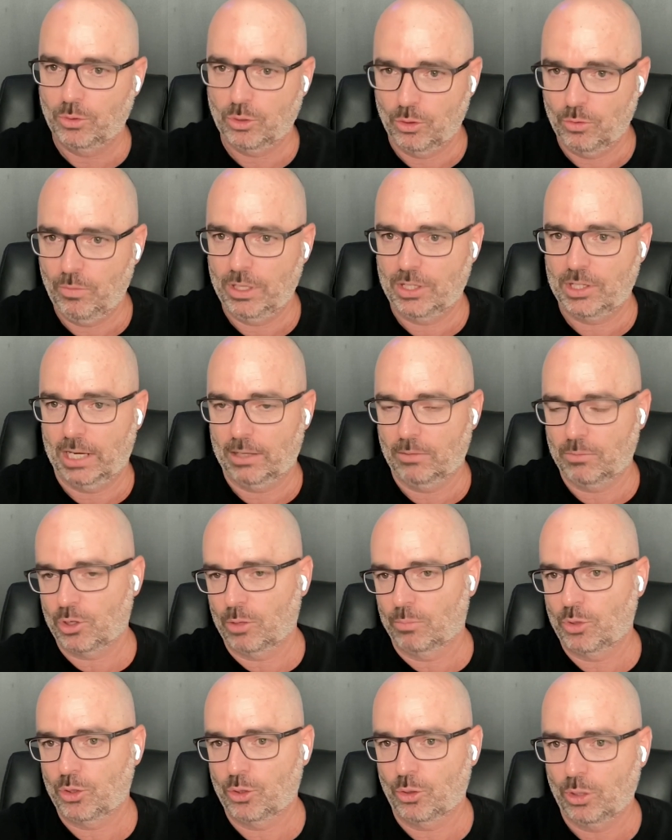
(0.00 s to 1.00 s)
reach out, which
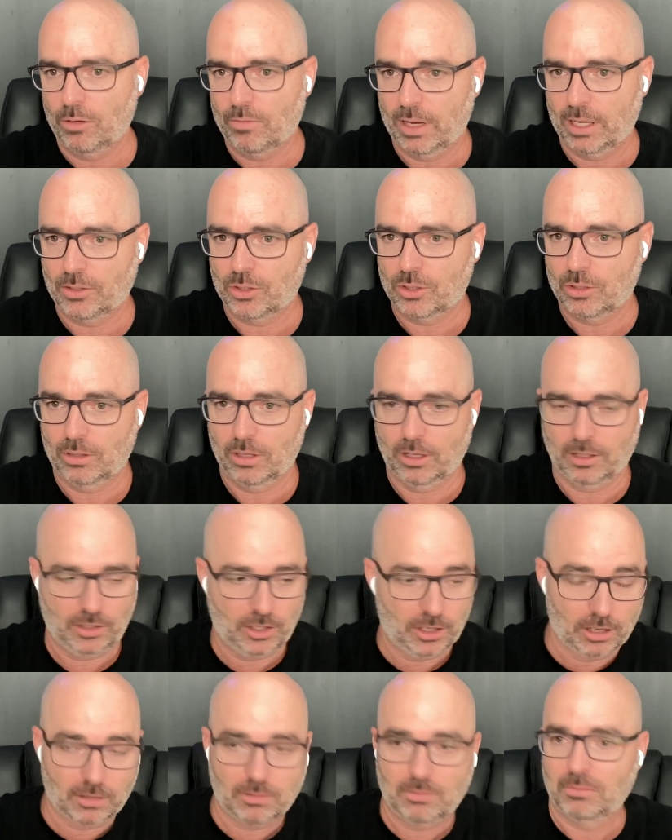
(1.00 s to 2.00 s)
I'm sure you've had too, like,
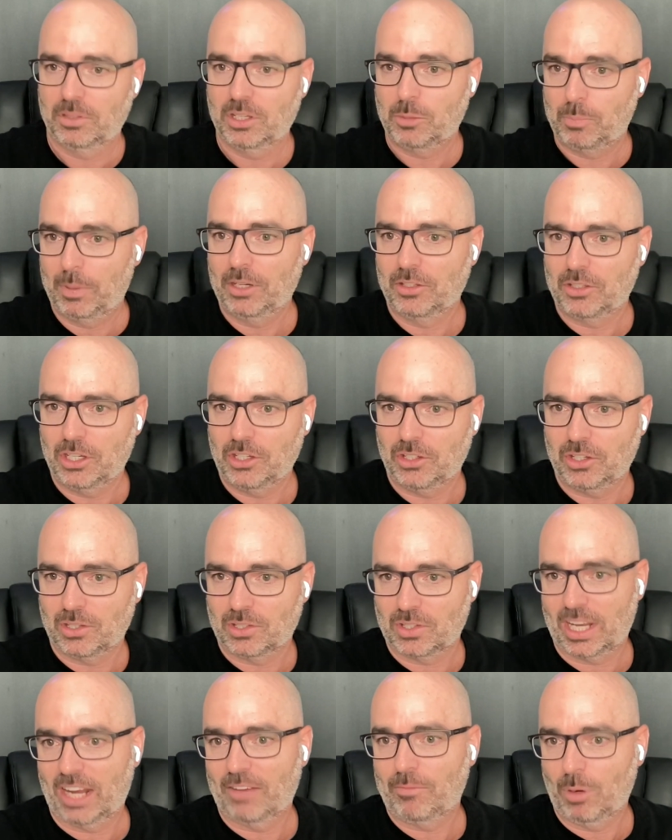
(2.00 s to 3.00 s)
this bit of teaching
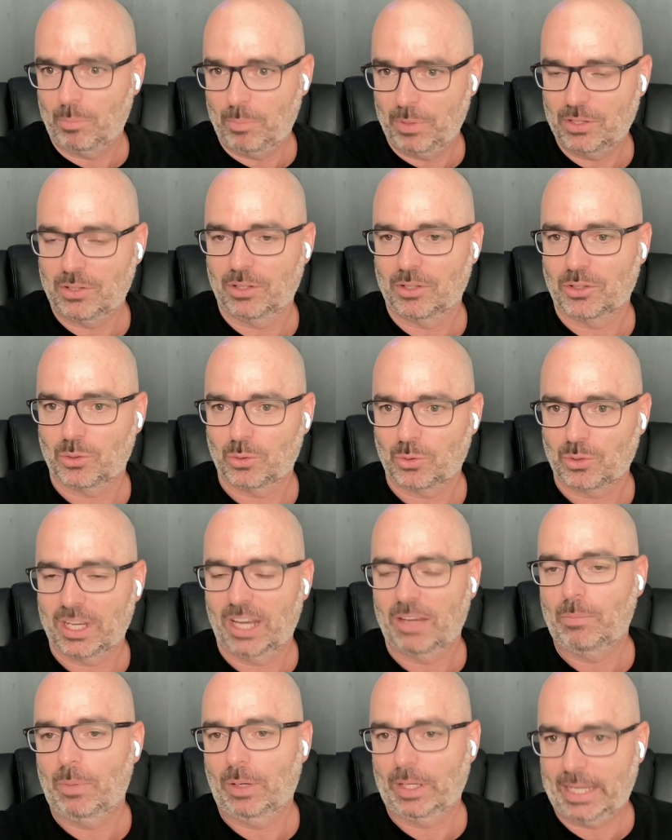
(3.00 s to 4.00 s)
saved my business or
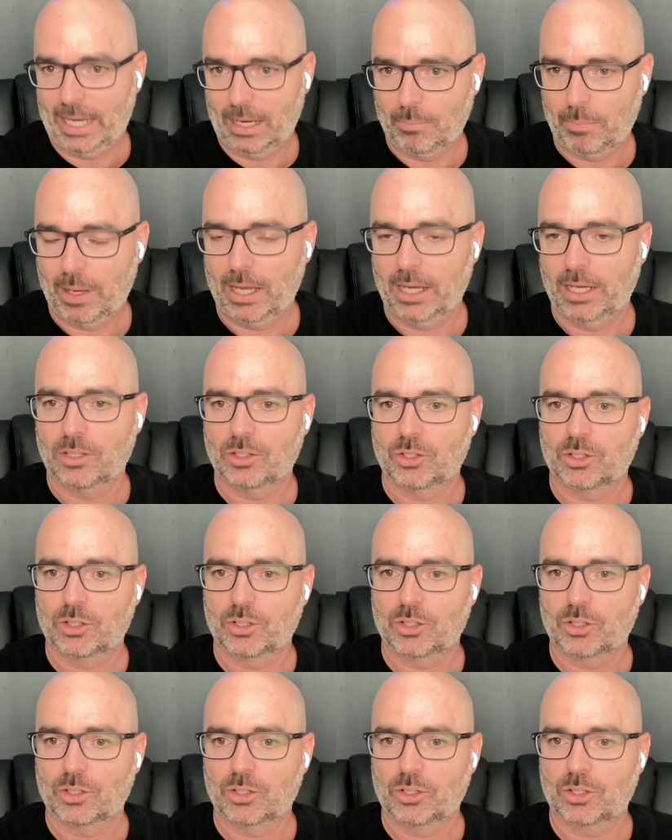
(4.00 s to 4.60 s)
saved my campaign.